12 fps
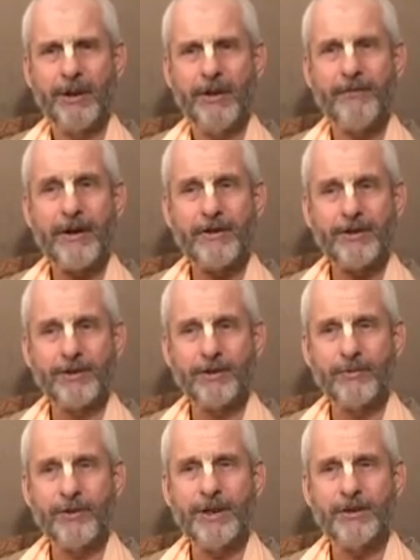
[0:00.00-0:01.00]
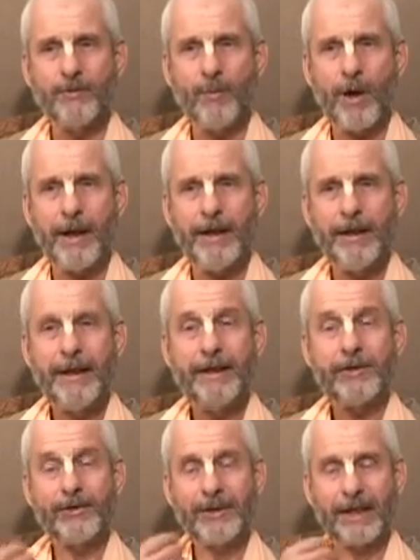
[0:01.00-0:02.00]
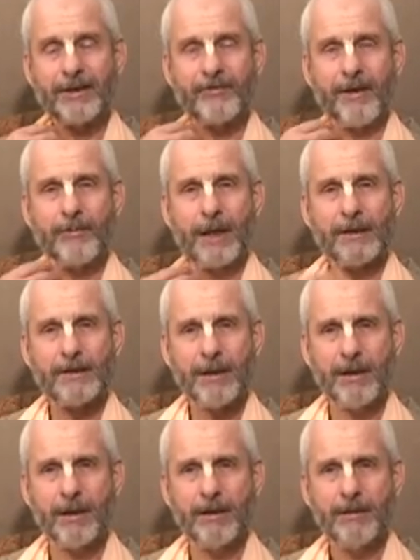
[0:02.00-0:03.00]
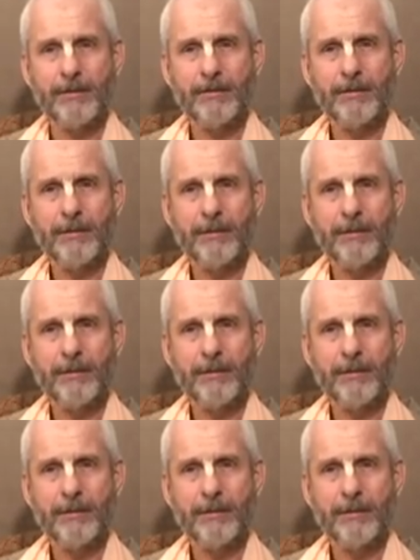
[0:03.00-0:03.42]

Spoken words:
In fact, this is the reason why, to satisfy my tongue,